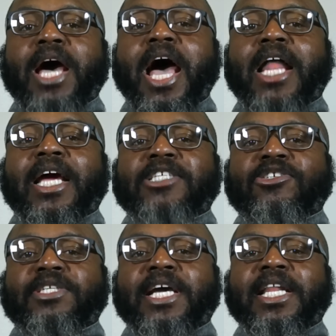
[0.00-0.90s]
highlight
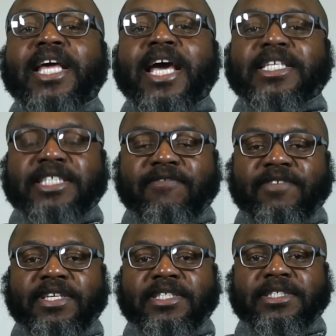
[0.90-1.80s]
your daily
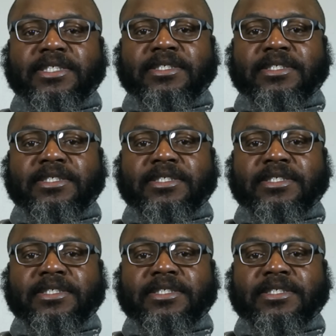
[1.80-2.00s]
activities